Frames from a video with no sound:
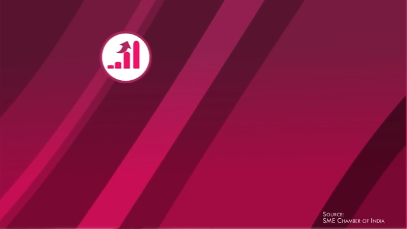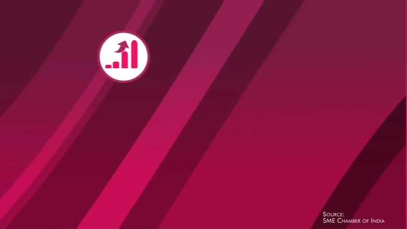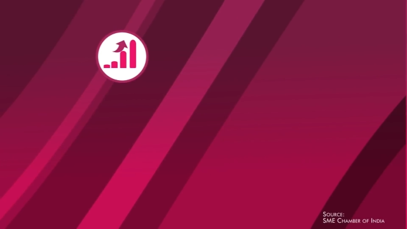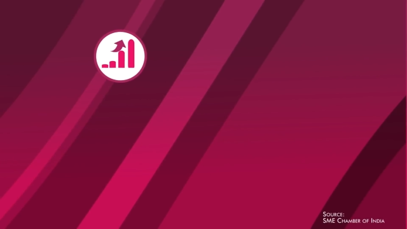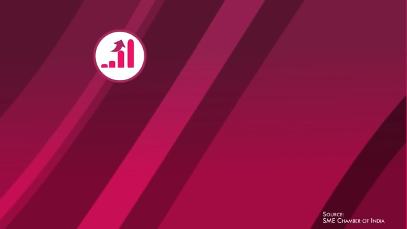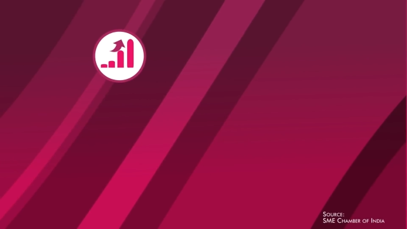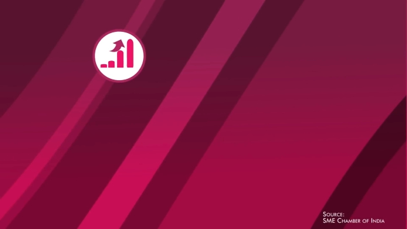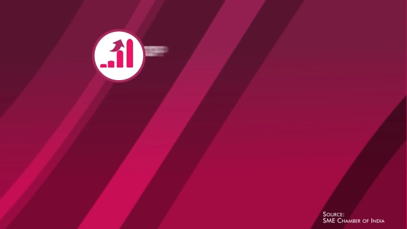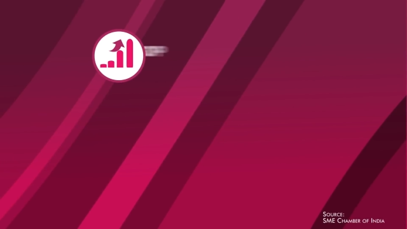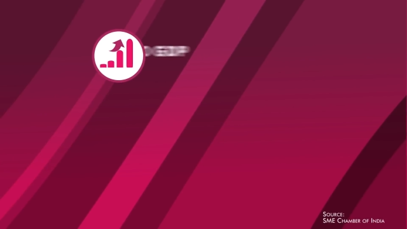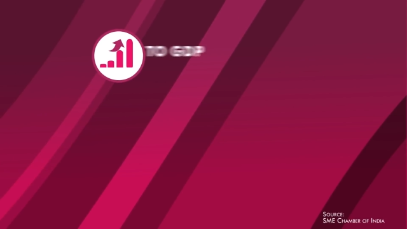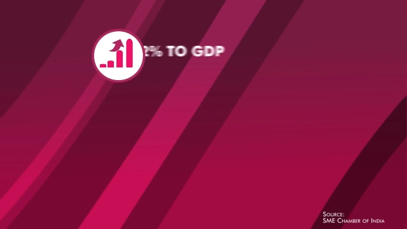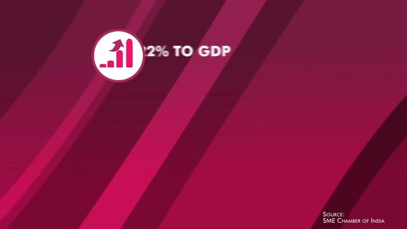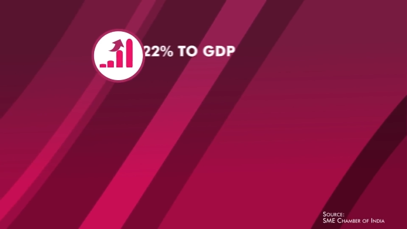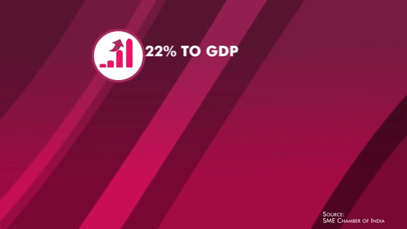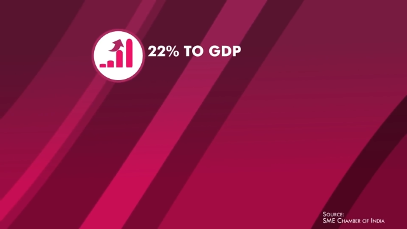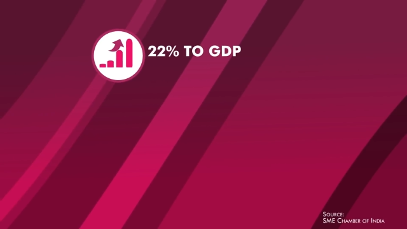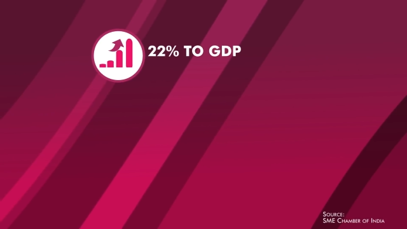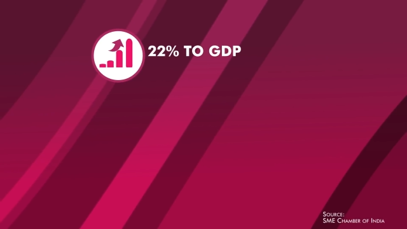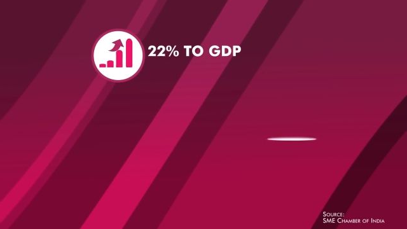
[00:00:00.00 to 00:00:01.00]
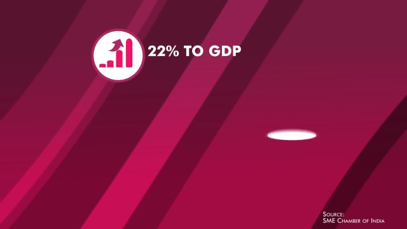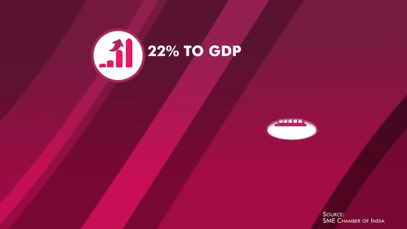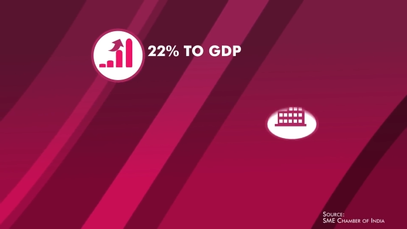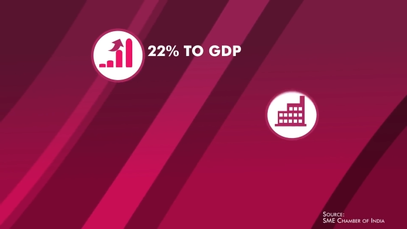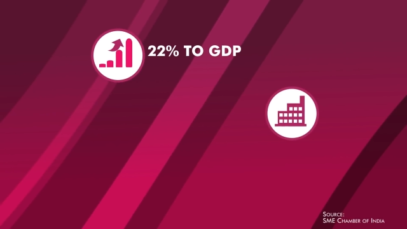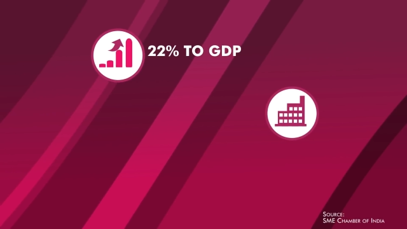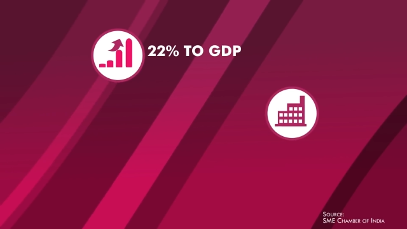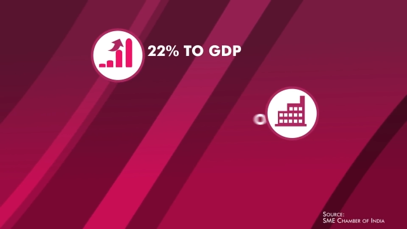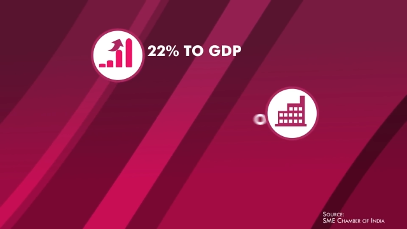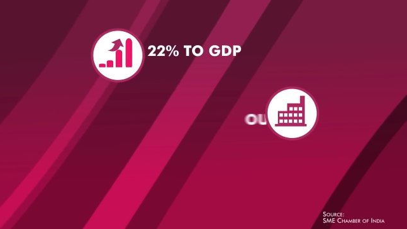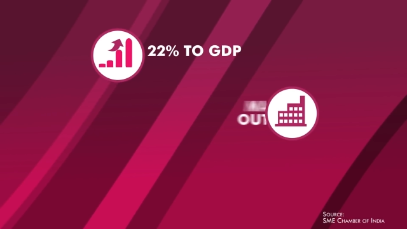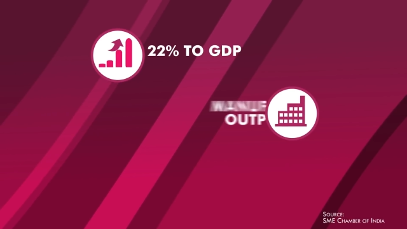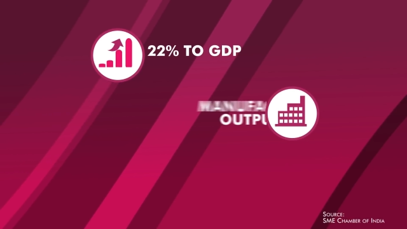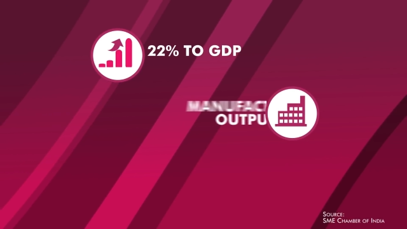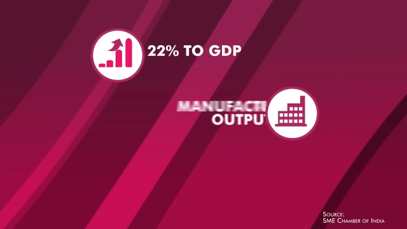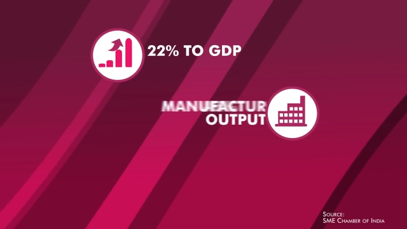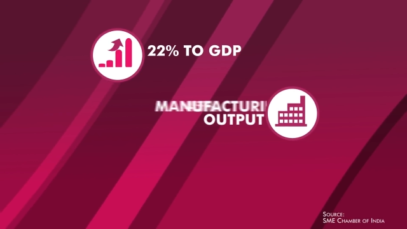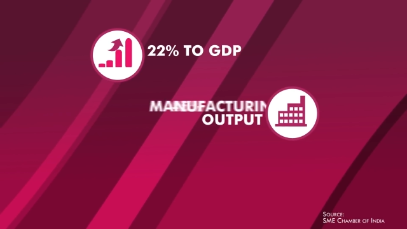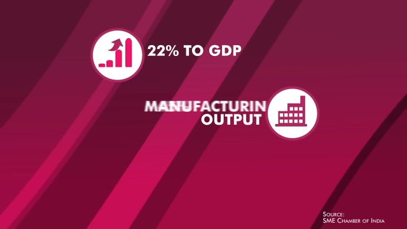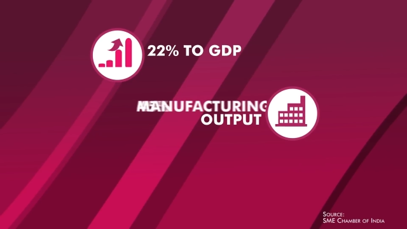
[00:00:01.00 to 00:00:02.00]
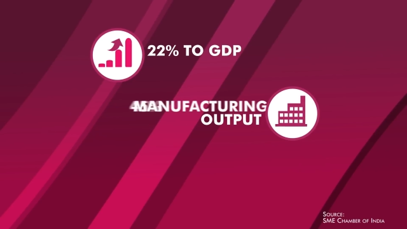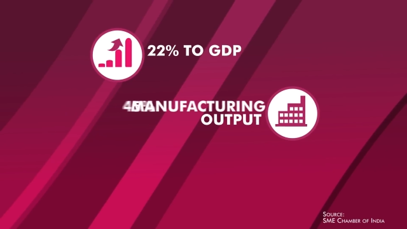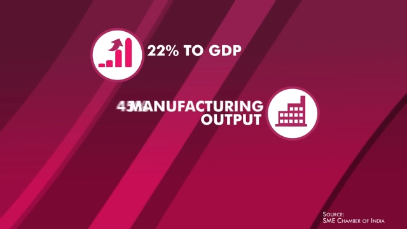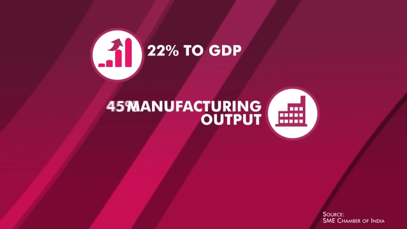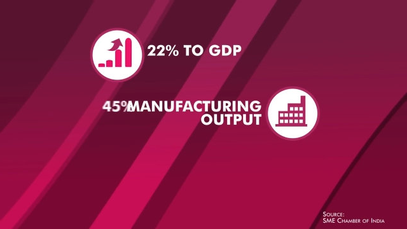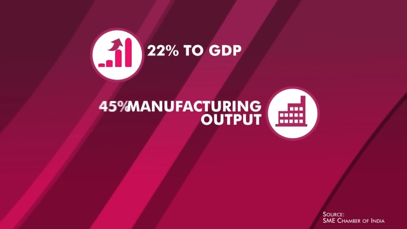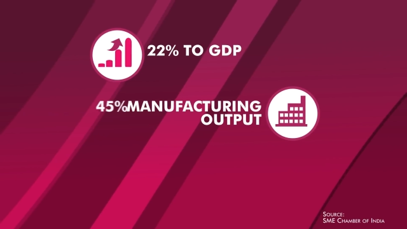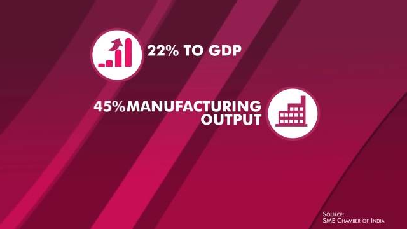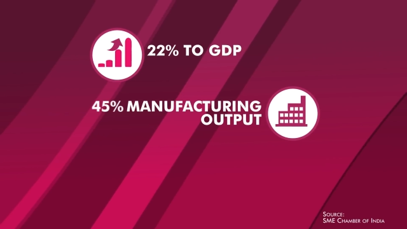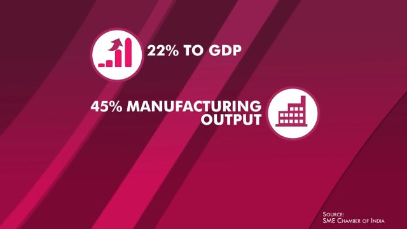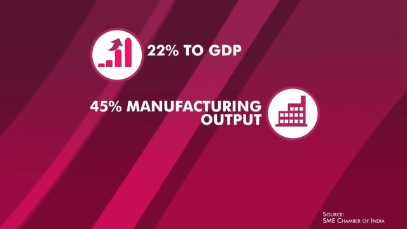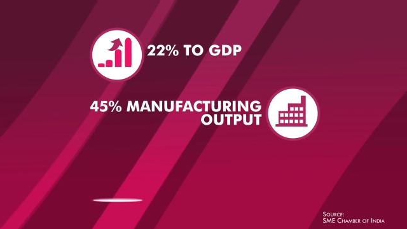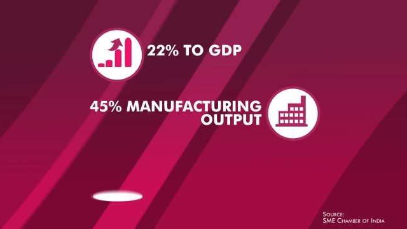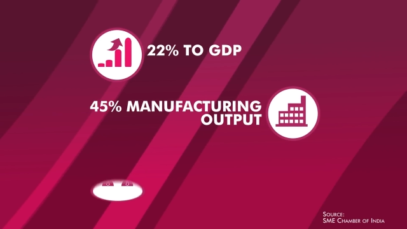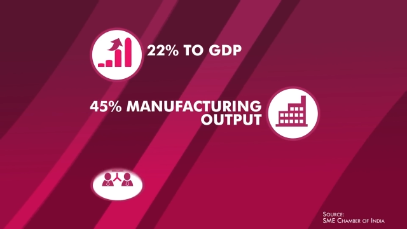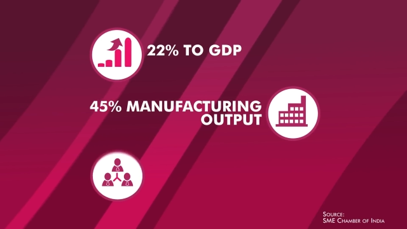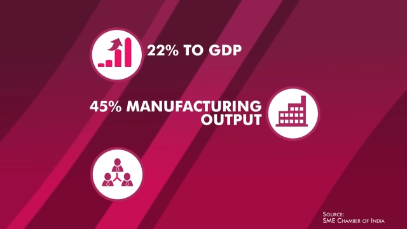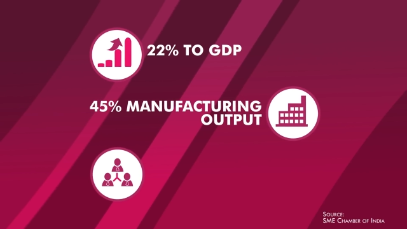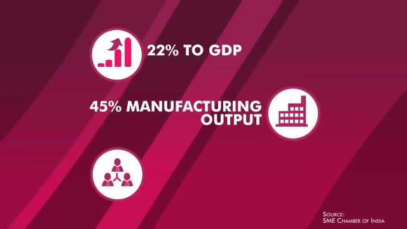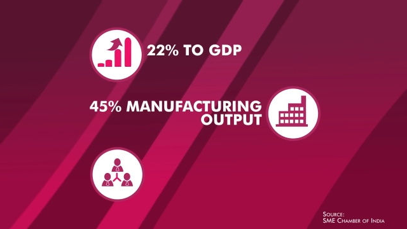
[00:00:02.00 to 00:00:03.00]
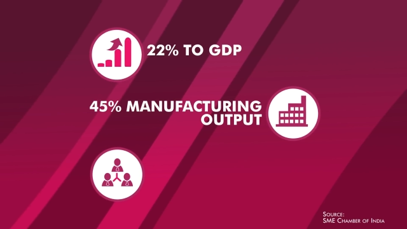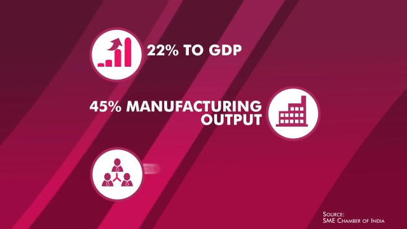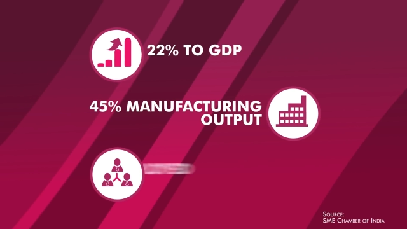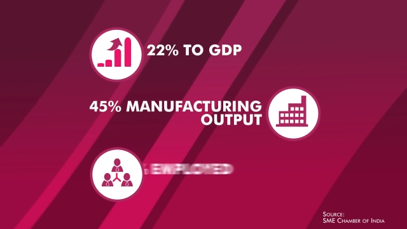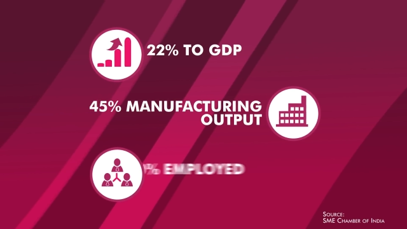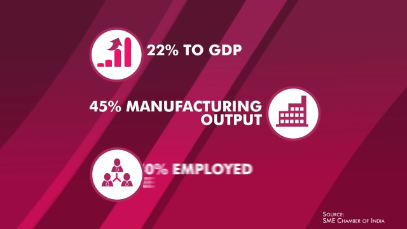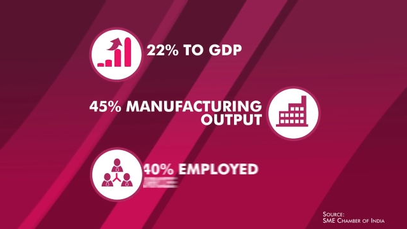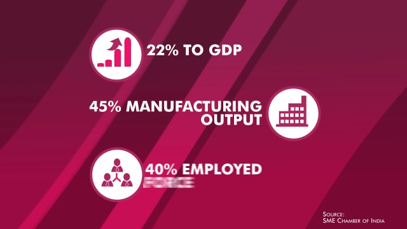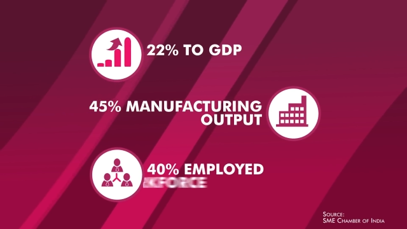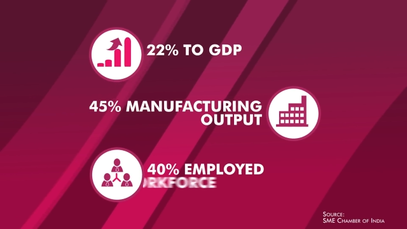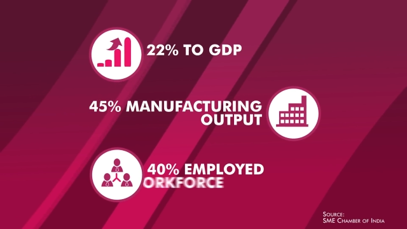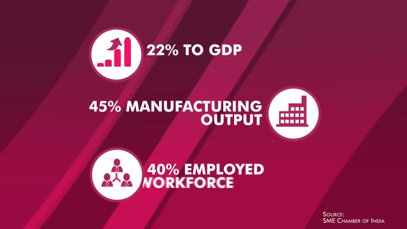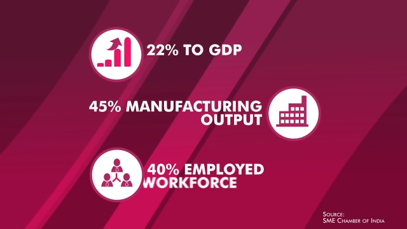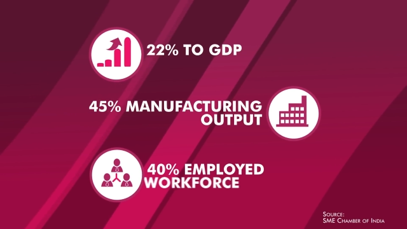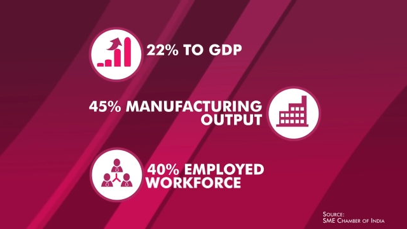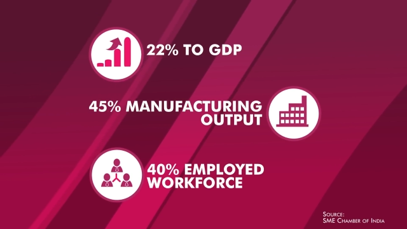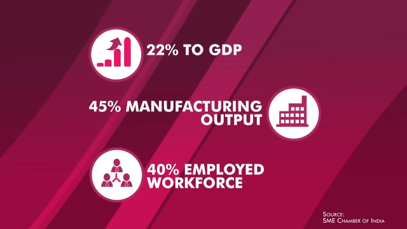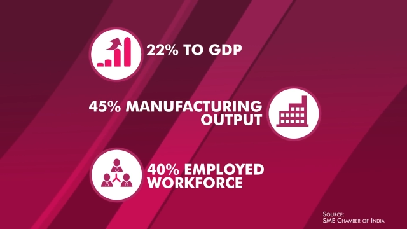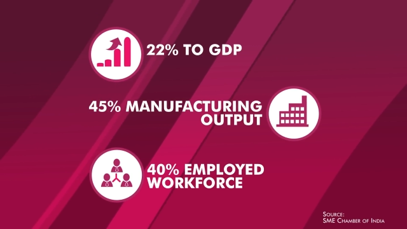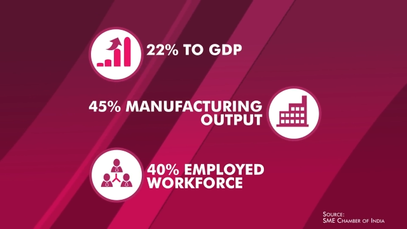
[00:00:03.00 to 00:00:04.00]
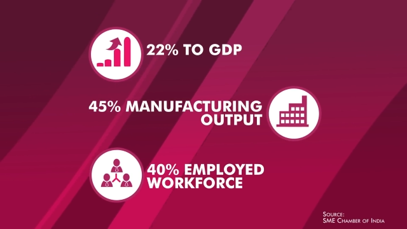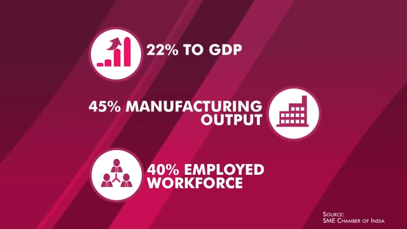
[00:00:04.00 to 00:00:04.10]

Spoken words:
[unreadable: no face in view]